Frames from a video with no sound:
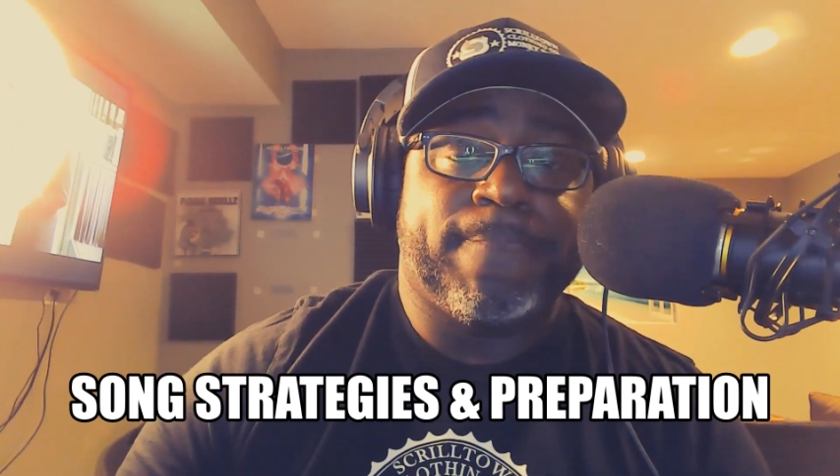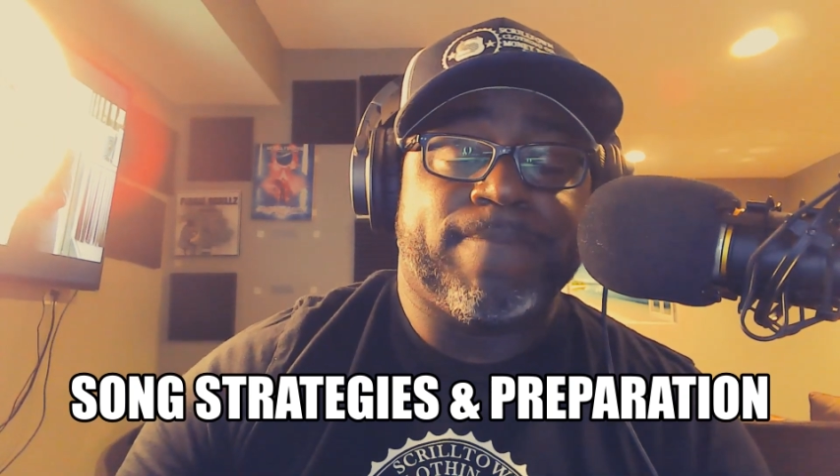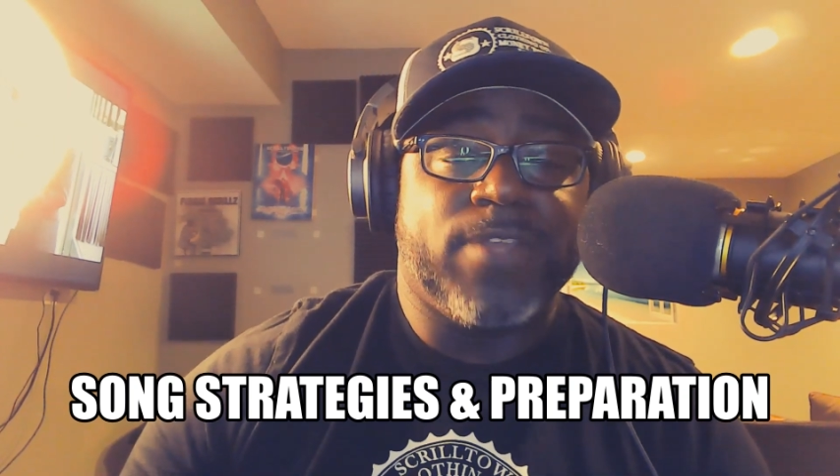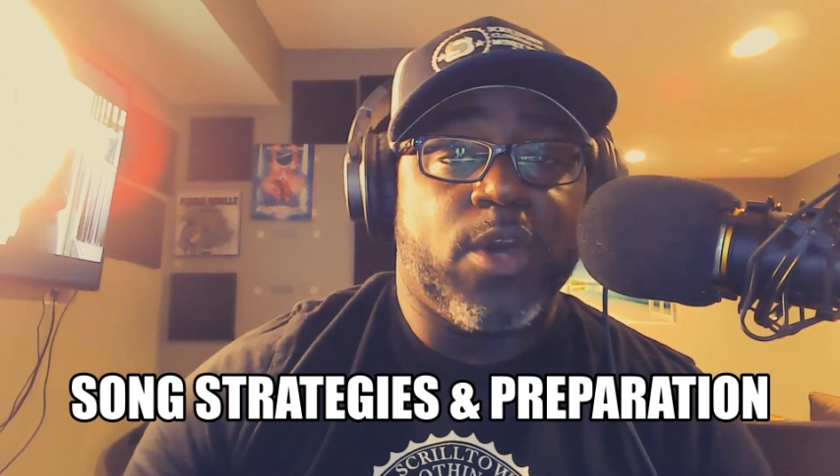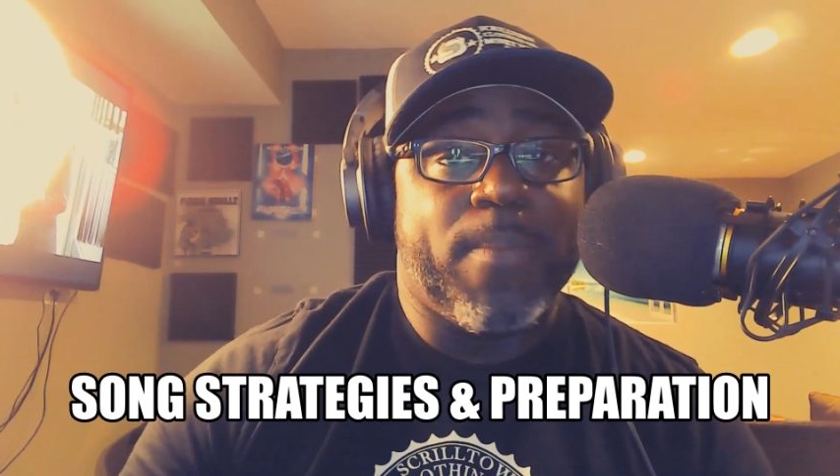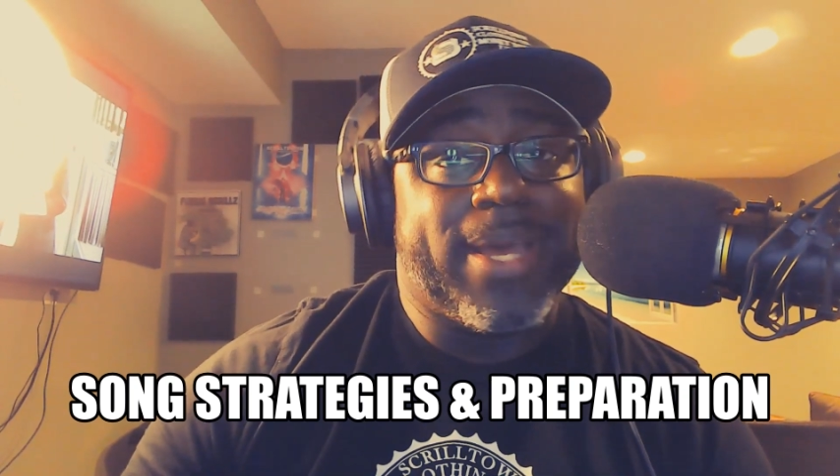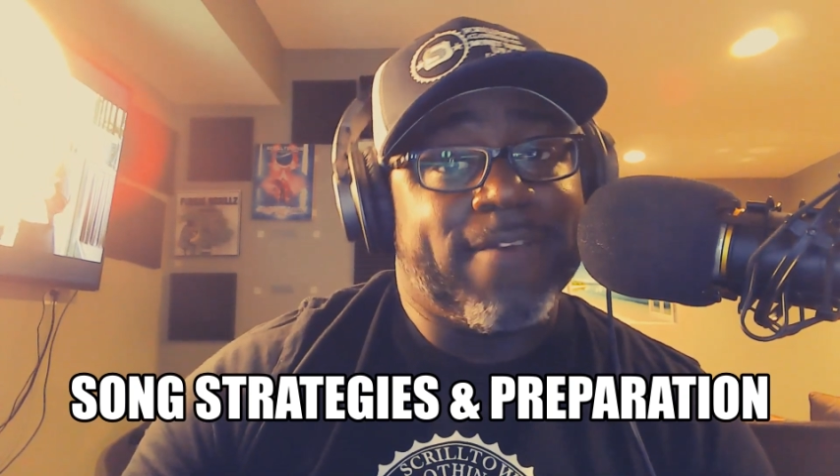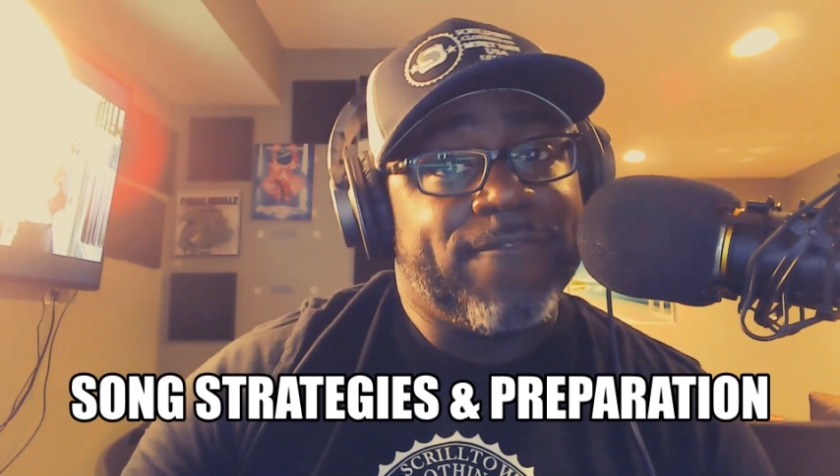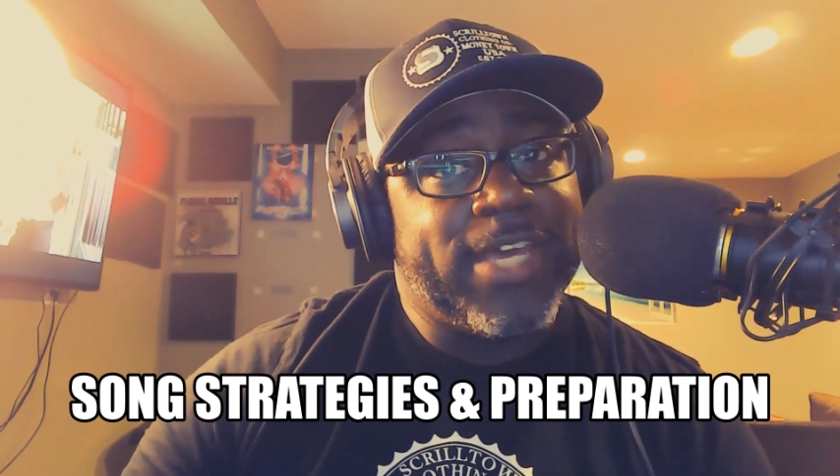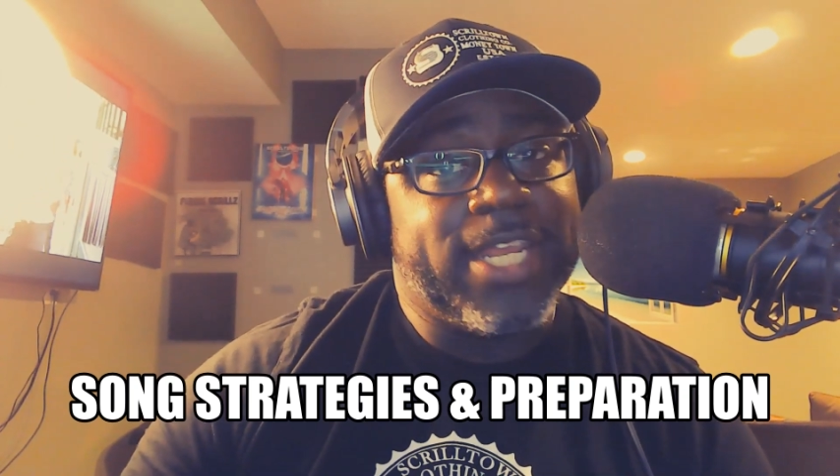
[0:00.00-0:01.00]
You going to make a
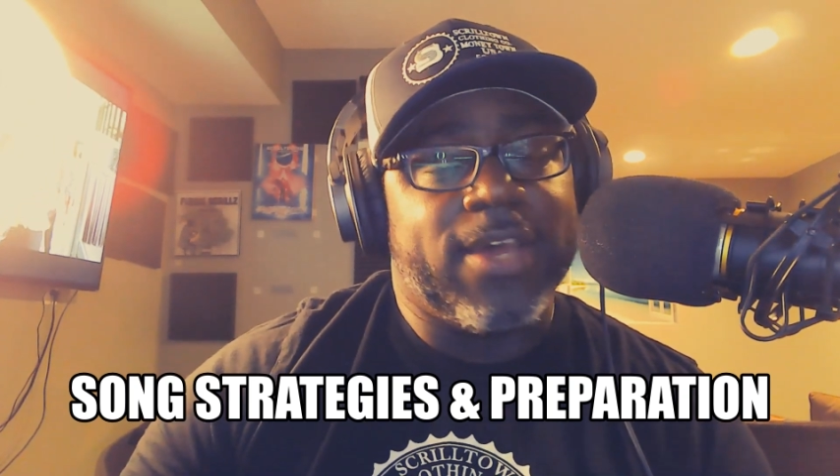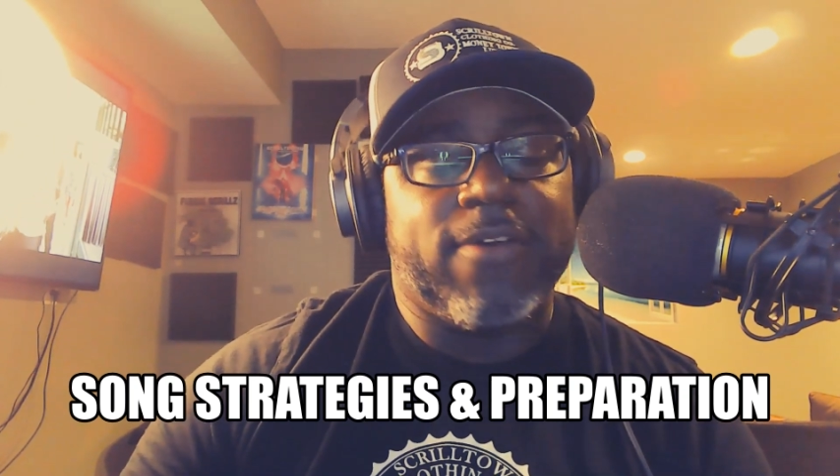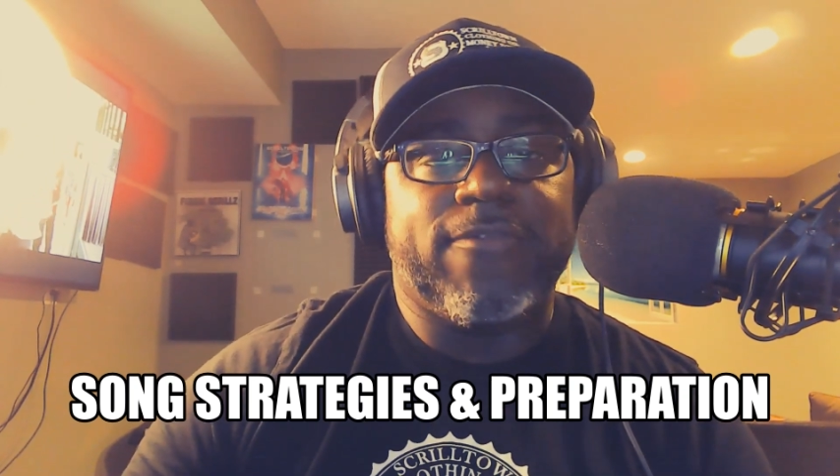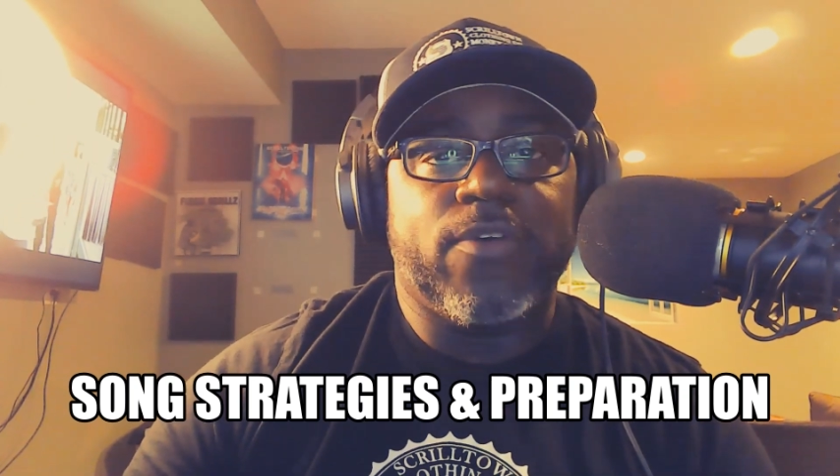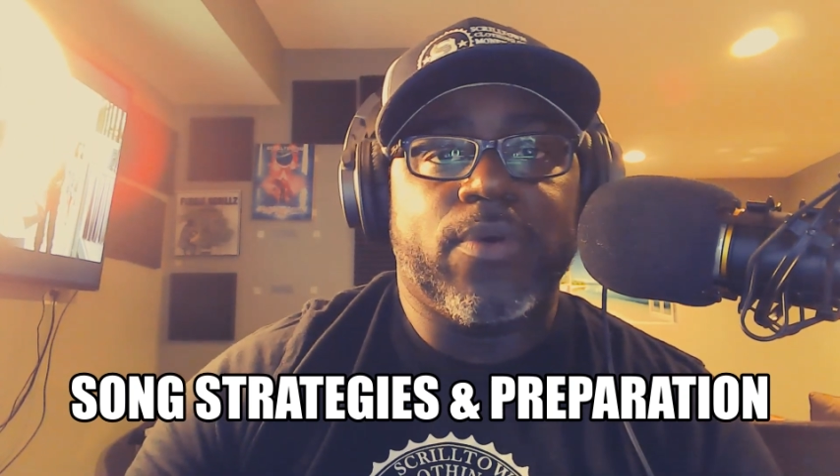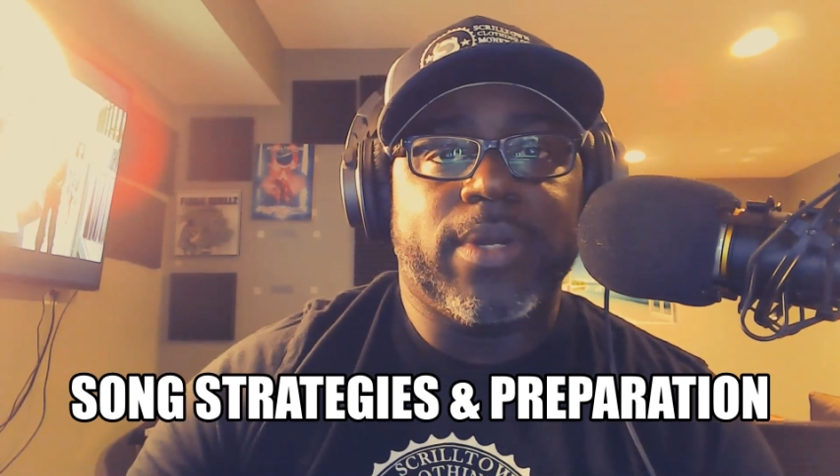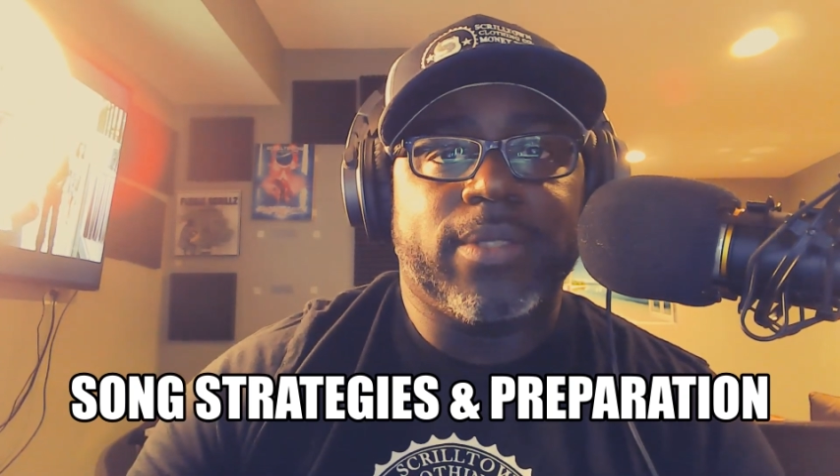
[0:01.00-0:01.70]
video for